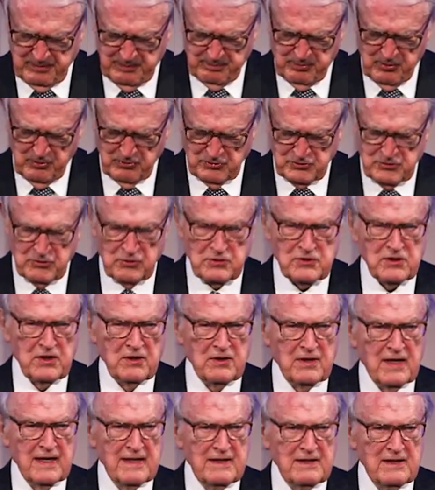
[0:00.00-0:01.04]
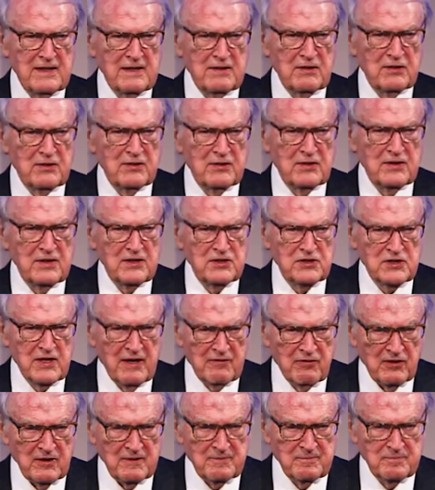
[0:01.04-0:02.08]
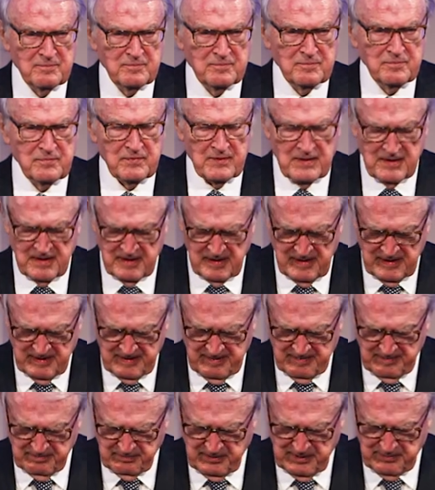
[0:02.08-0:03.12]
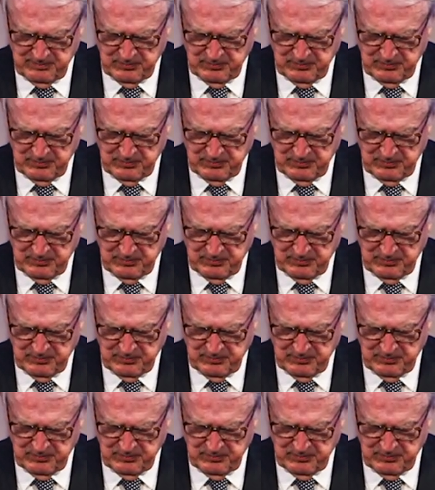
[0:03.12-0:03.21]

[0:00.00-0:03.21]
proposals in 1937 by